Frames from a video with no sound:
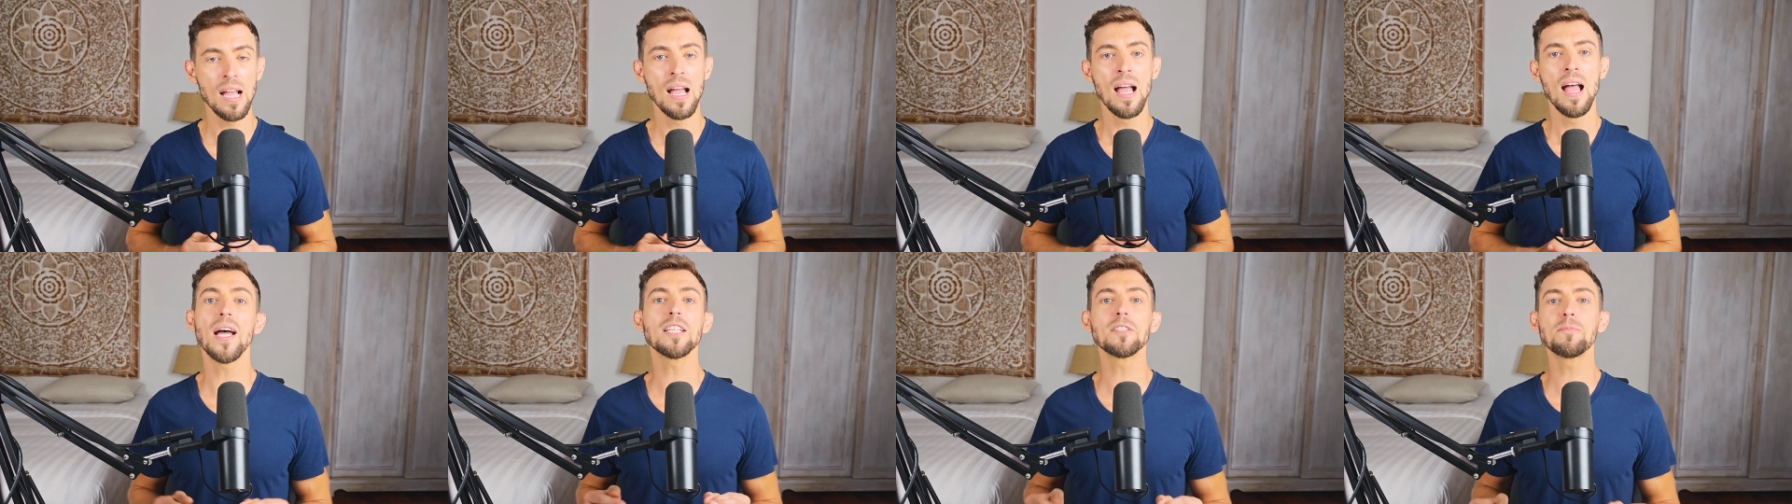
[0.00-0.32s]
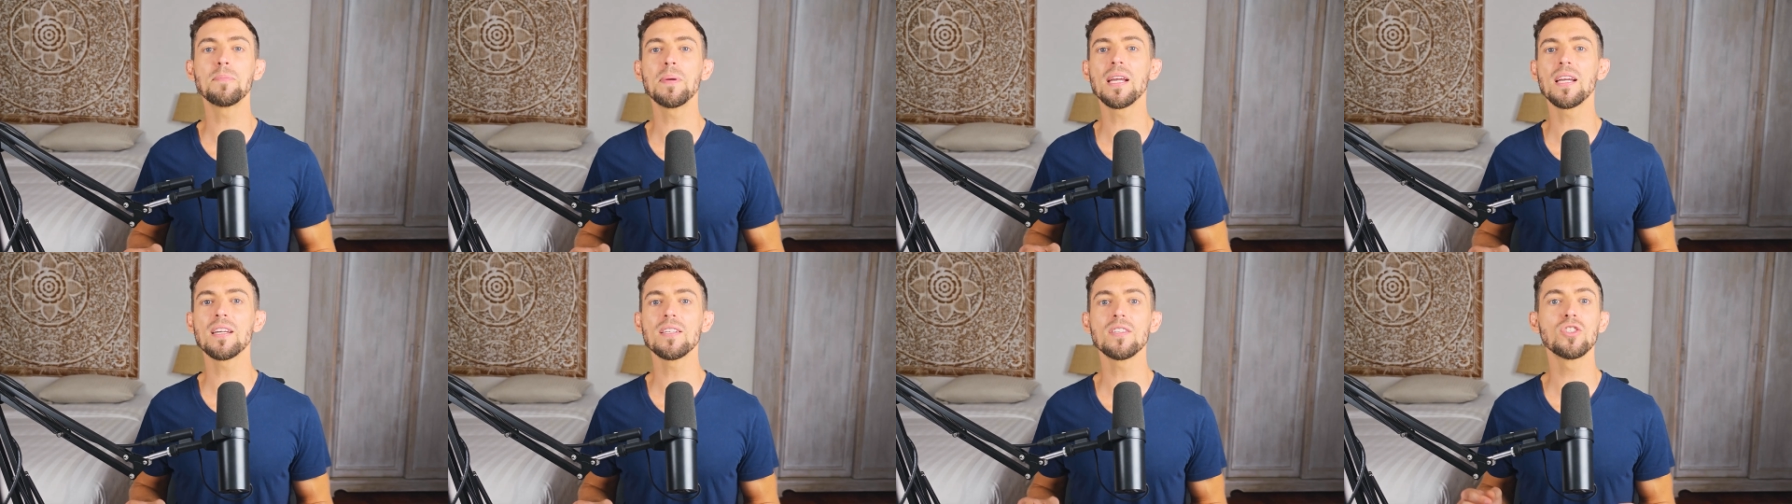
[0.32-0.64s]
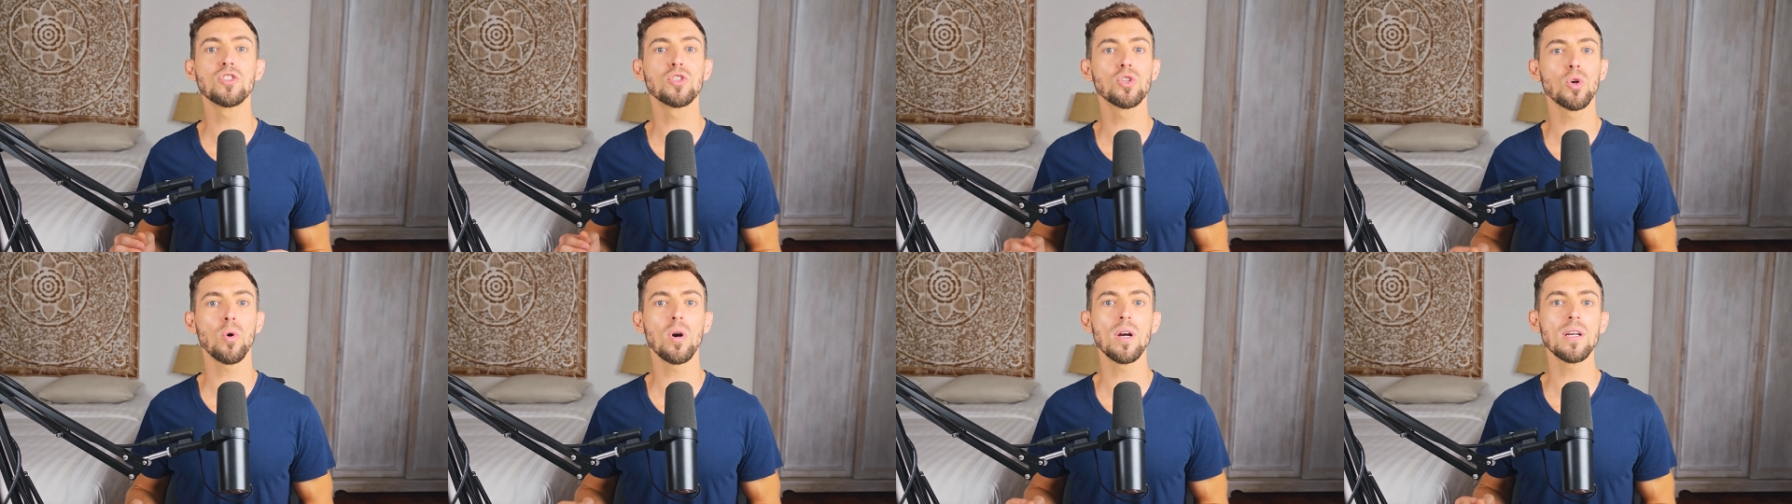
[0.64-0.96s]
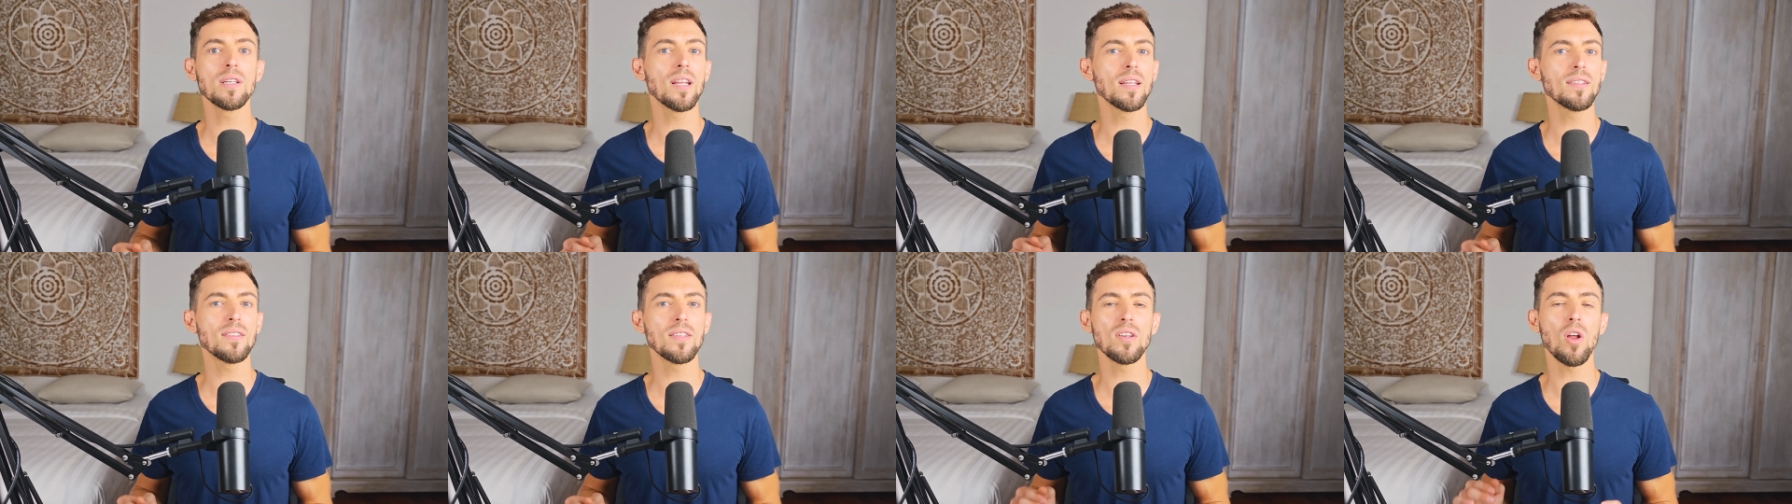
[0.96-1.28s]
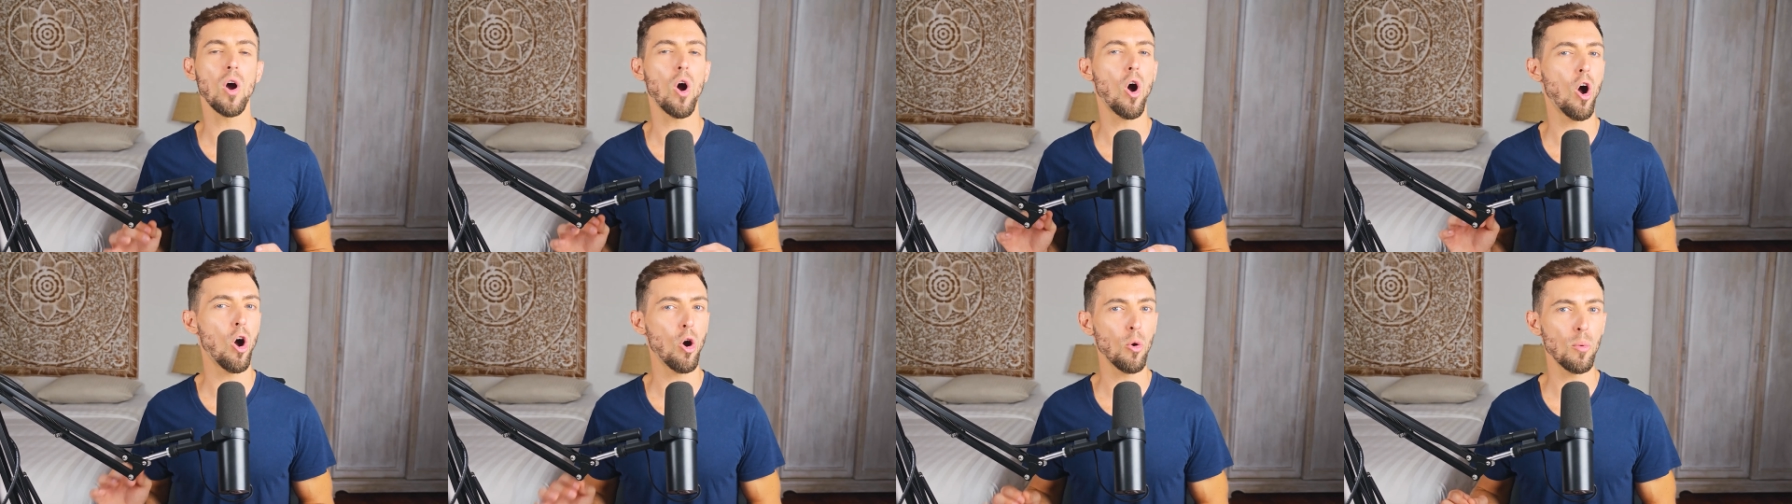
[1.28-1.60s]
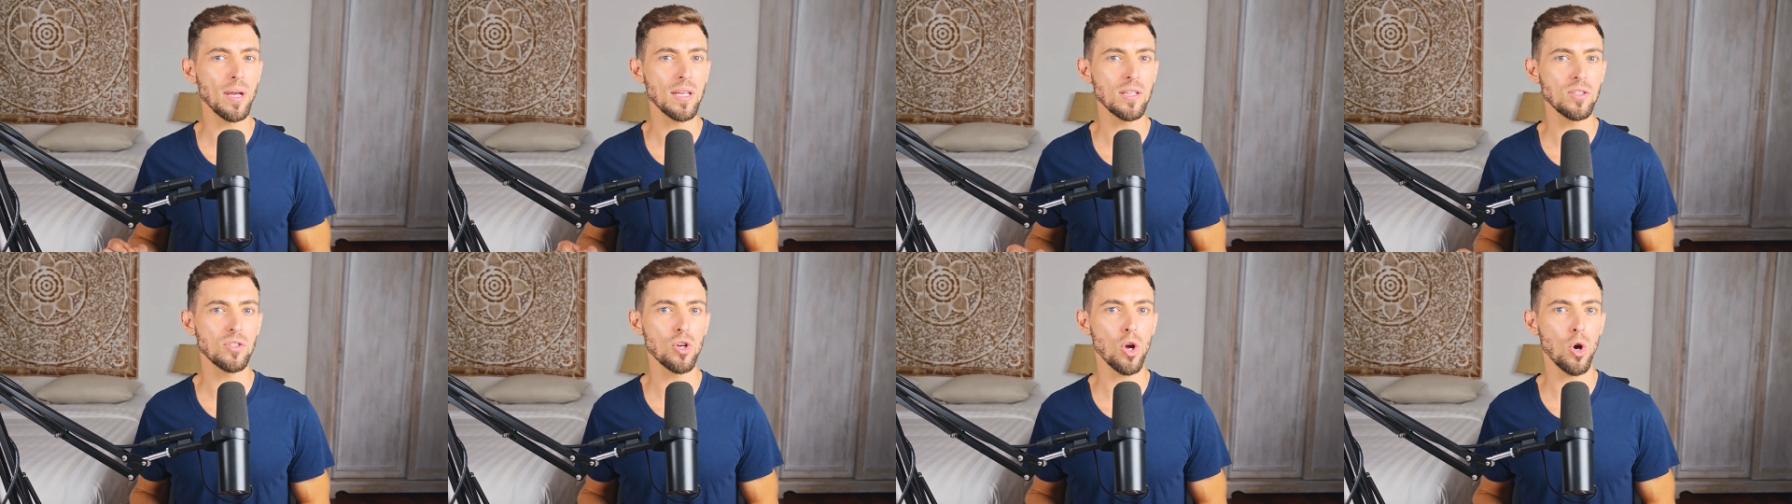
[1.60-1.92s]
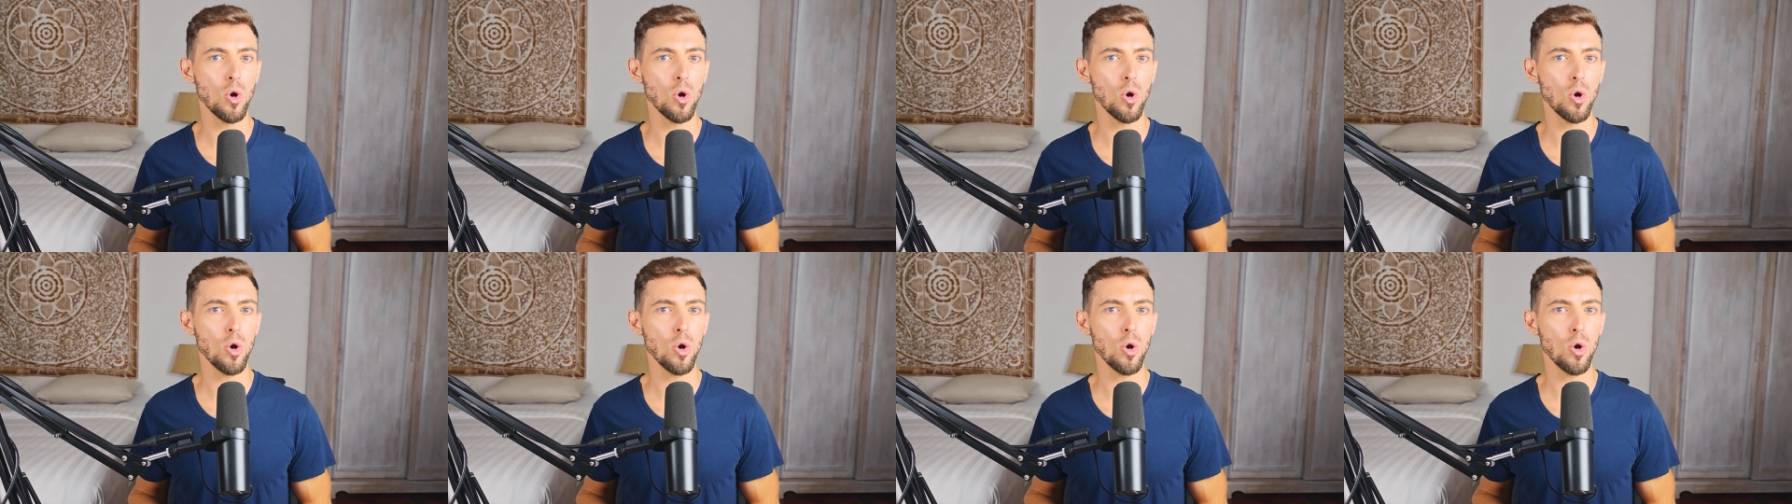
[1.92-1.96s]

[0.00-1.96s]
That's because Sora doesn't always